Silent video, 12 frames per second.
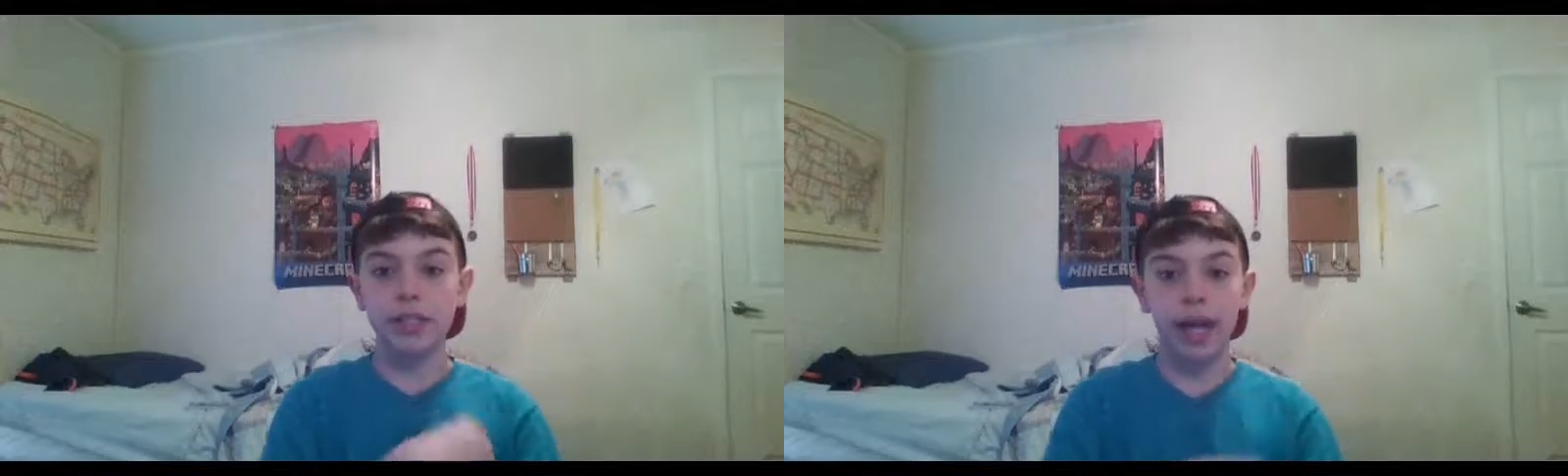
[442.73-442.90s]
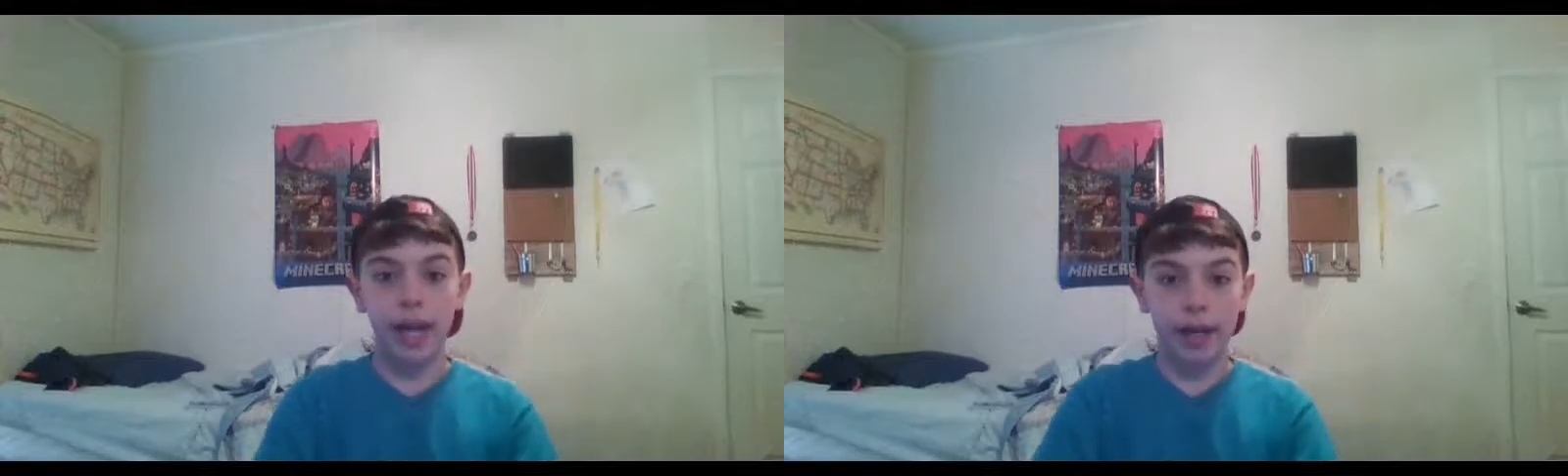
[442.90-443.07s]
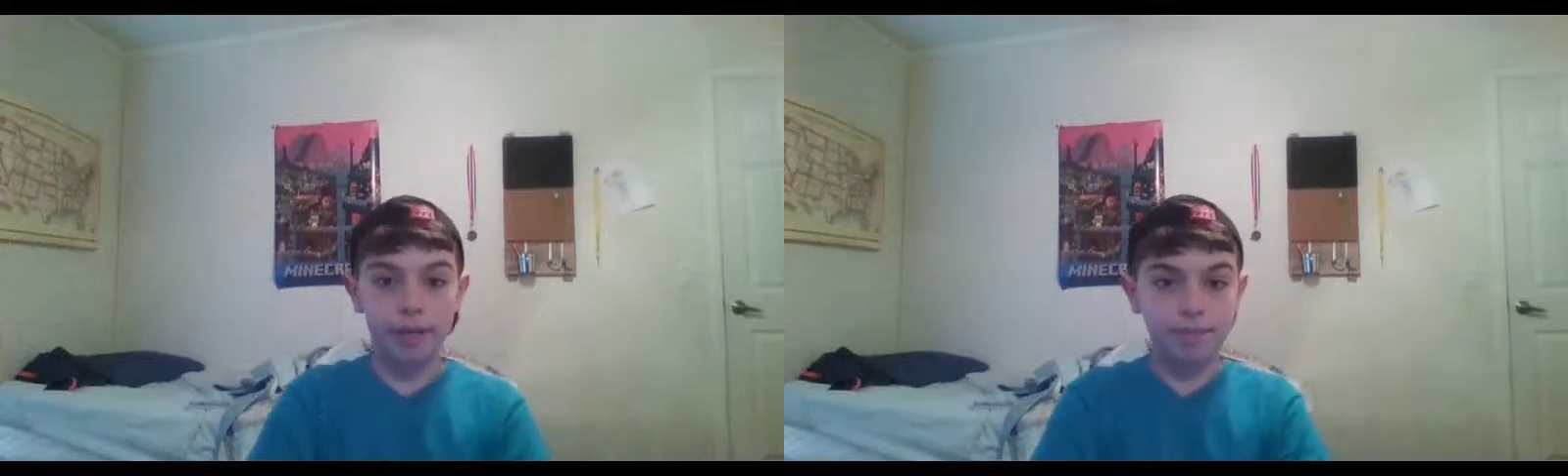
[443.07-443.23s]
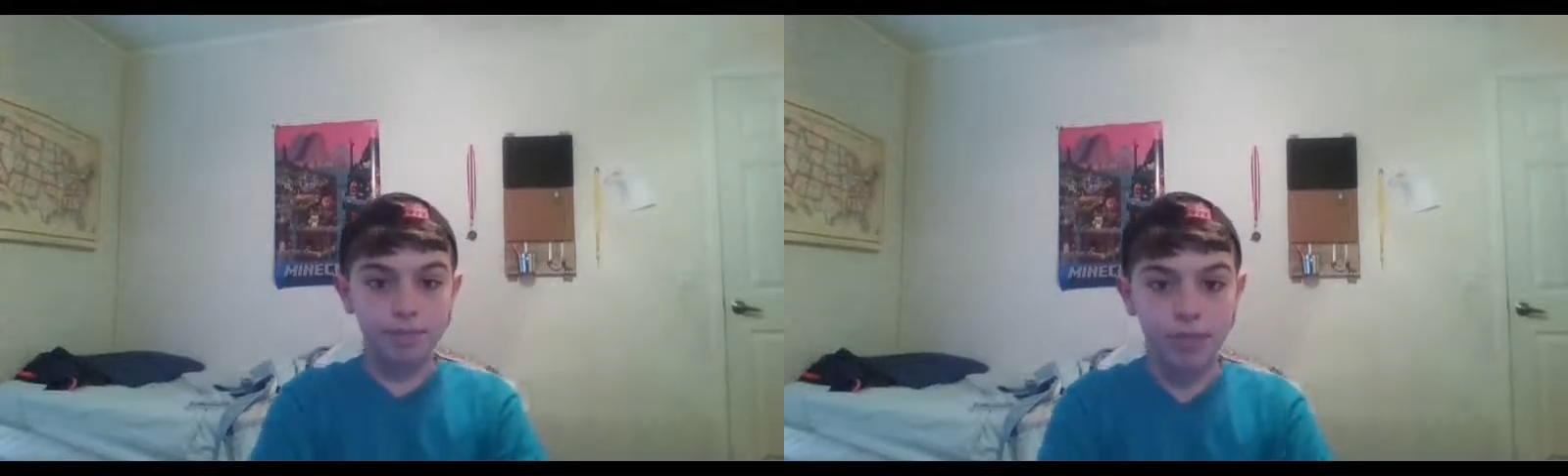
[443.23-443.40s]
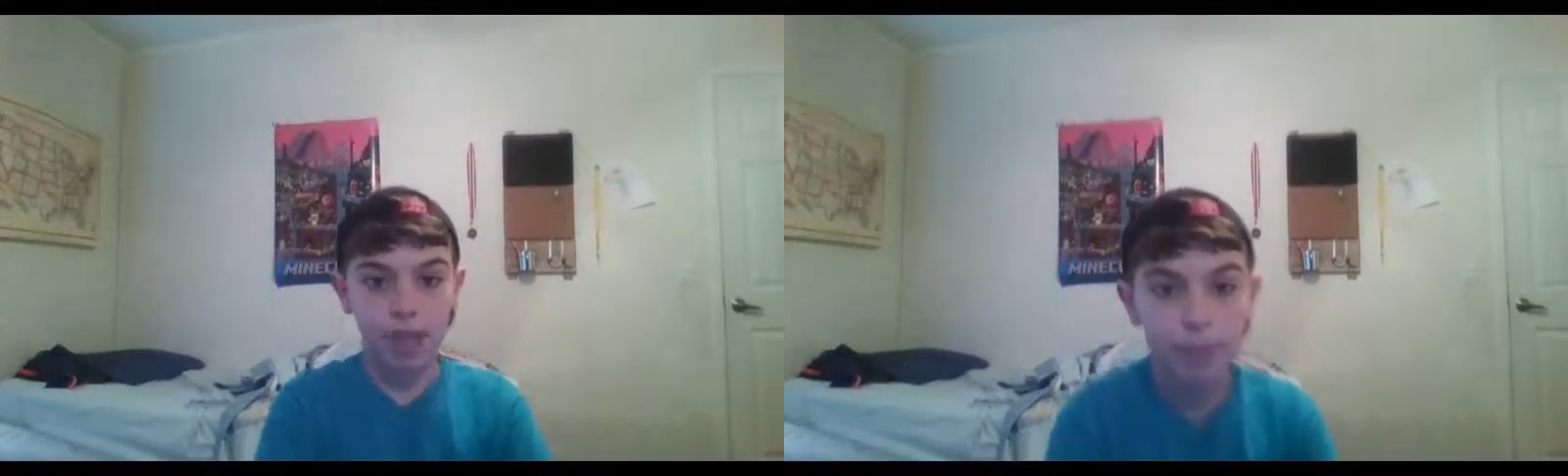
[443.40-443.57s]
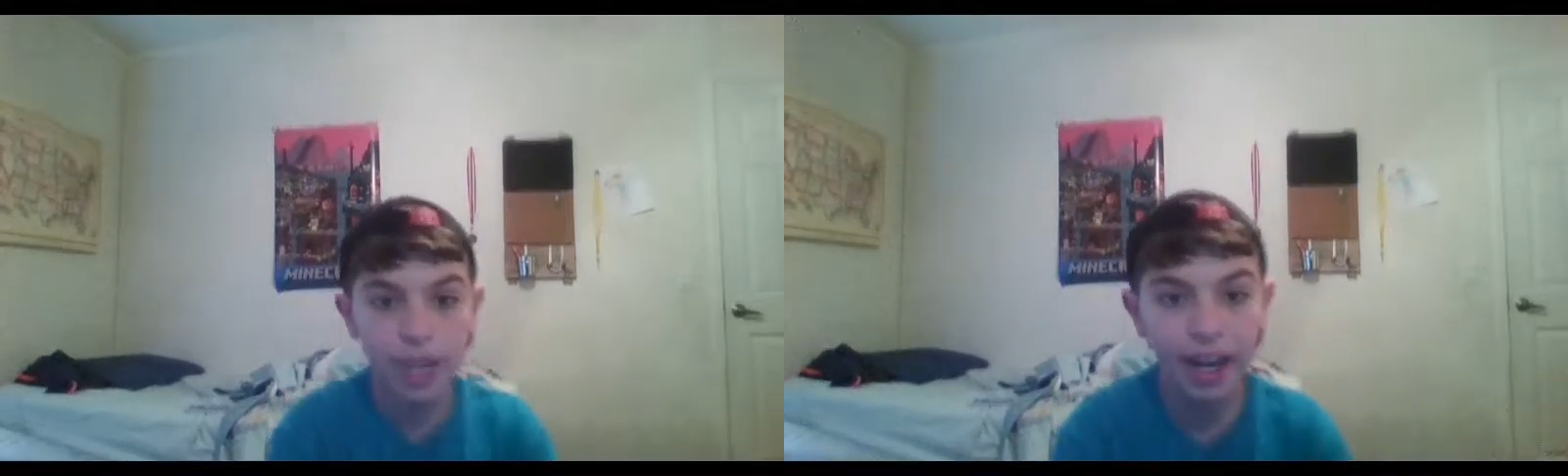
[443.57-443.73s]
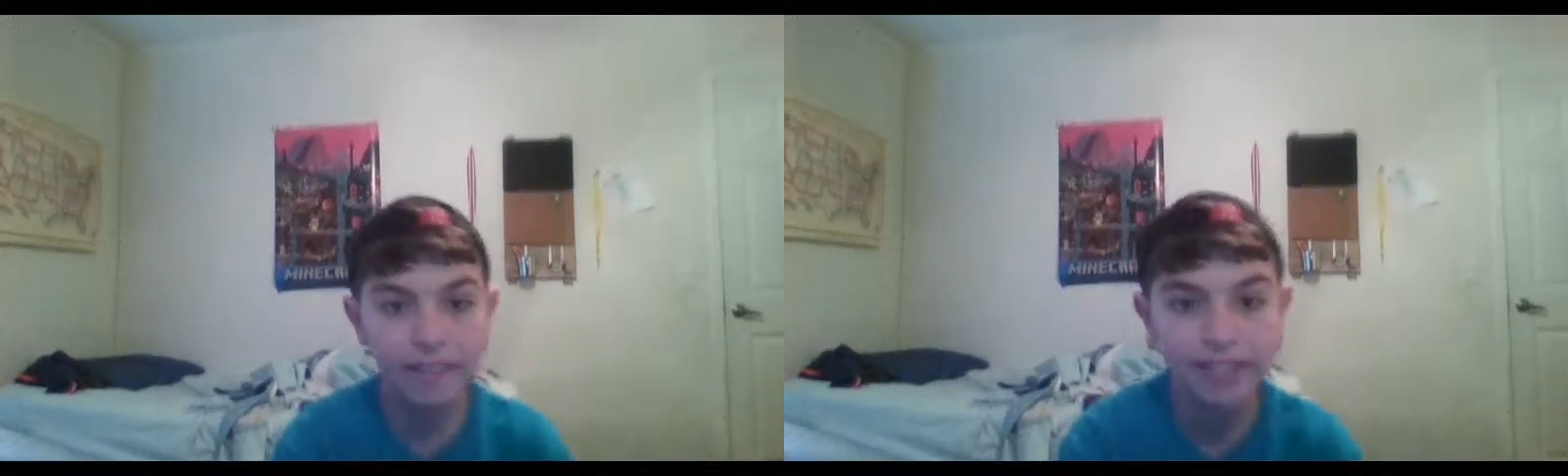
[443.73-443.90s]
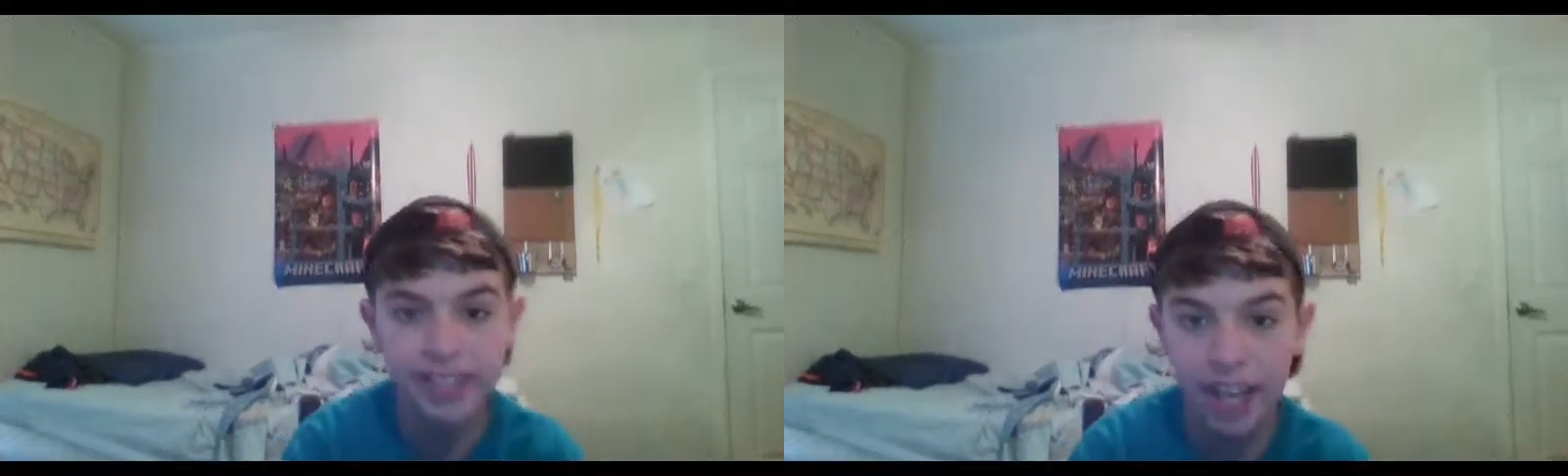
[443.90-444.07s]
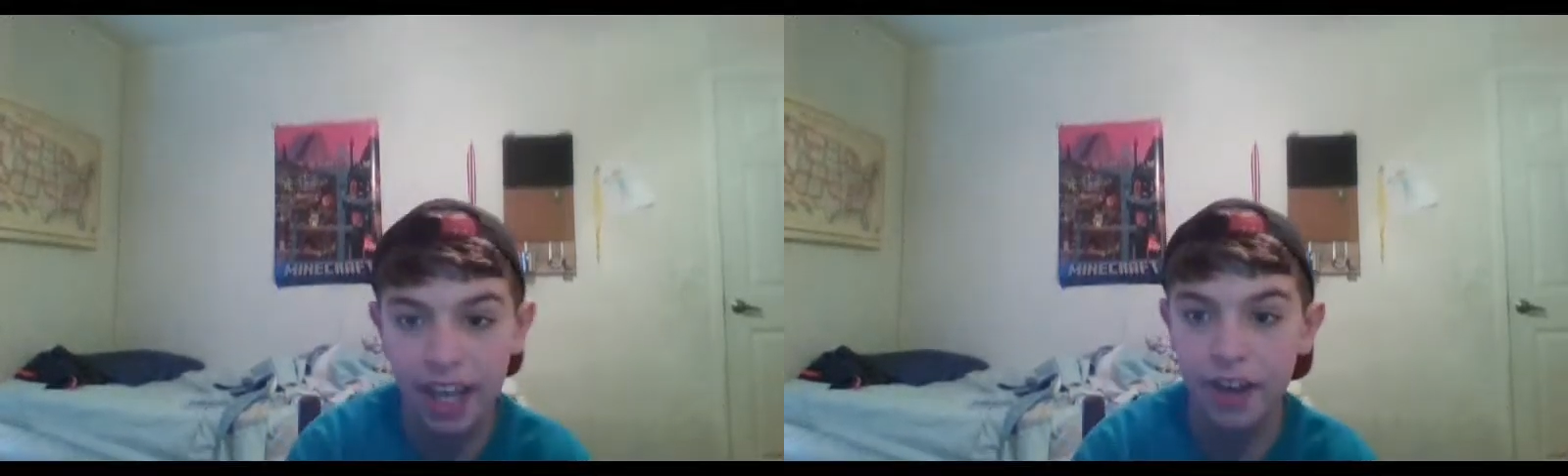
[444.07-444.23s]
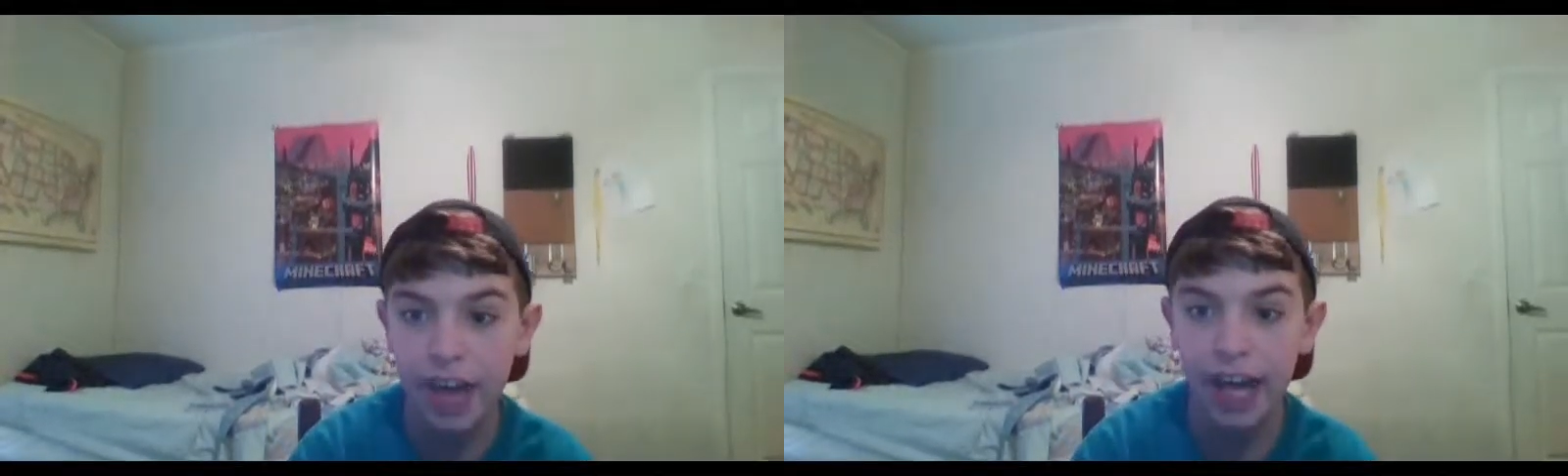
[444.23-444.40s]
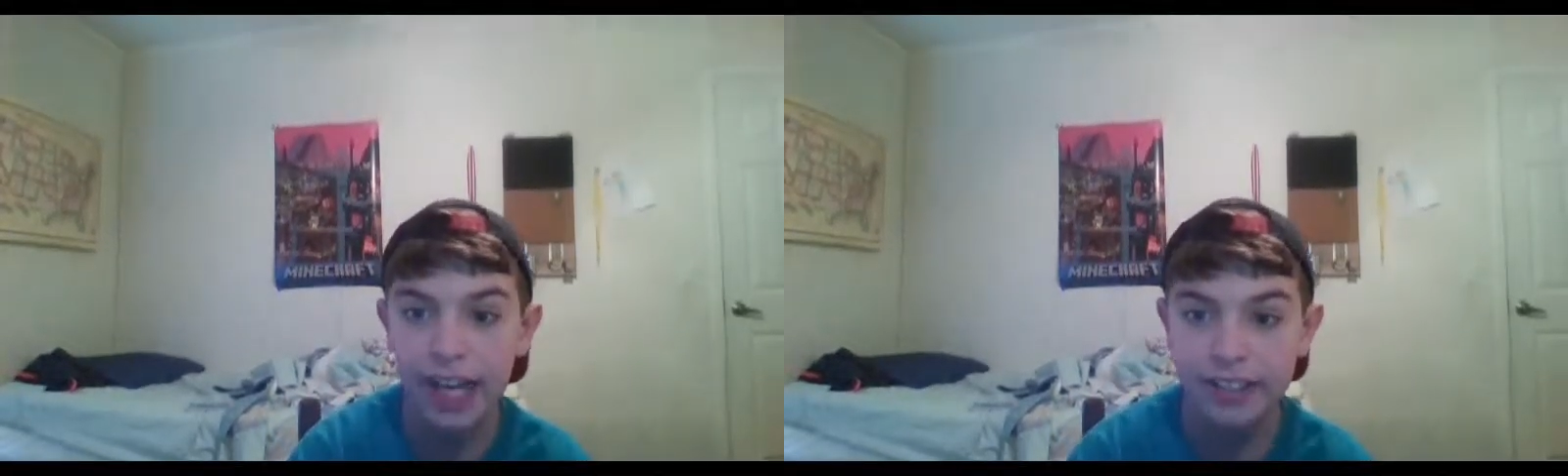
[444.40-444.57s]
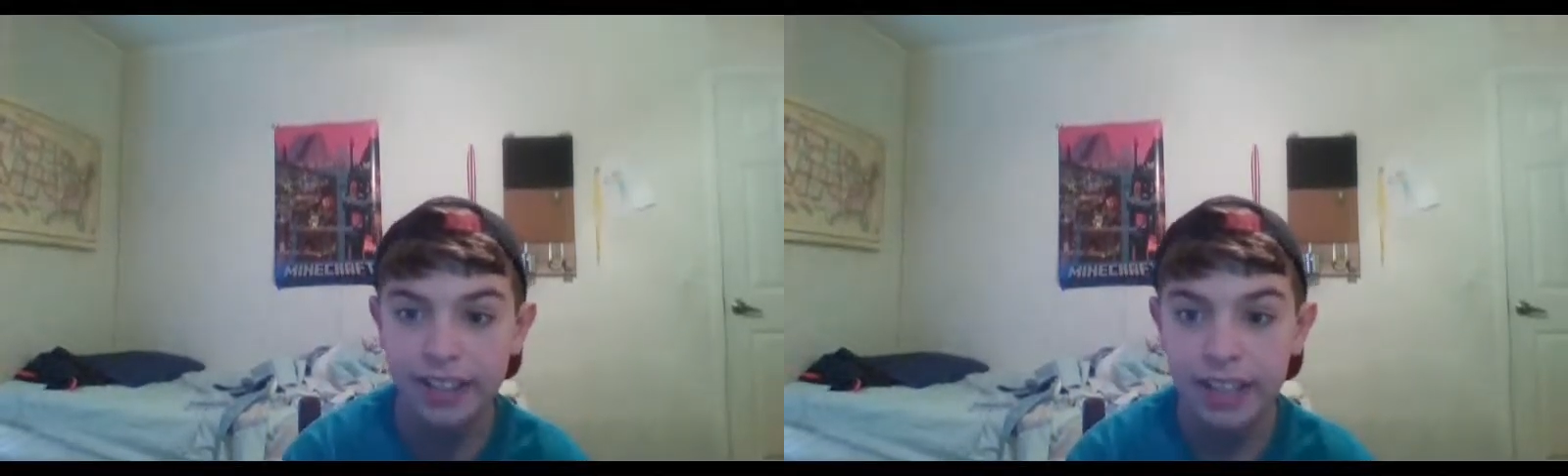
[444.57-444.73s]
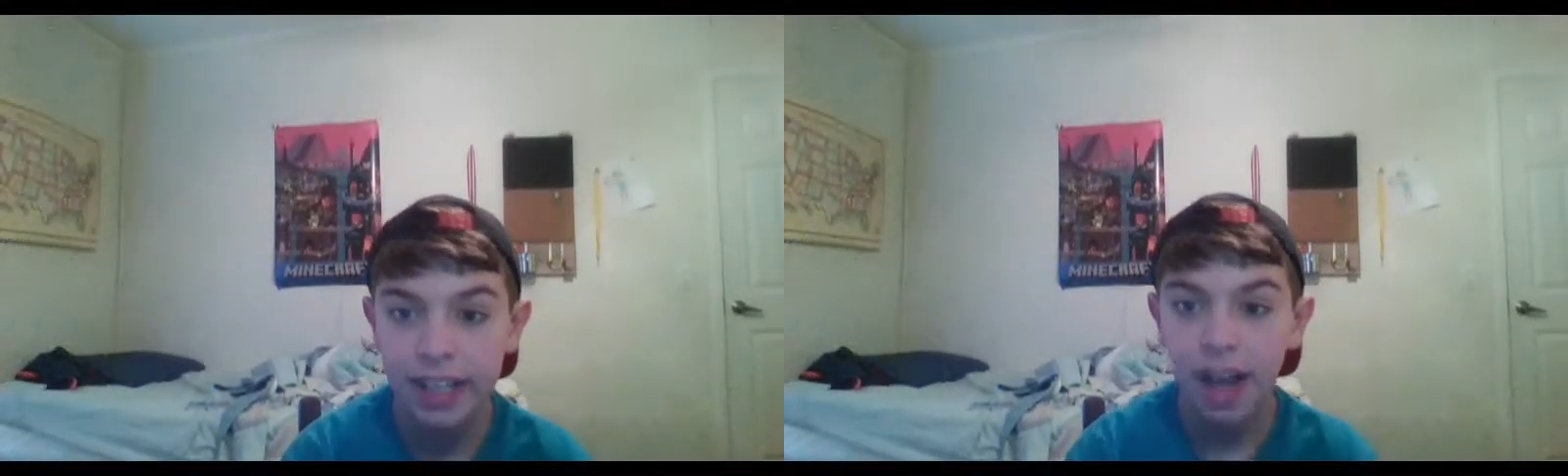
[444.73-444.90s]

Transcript: yeah, I'm going to have to say, you guys,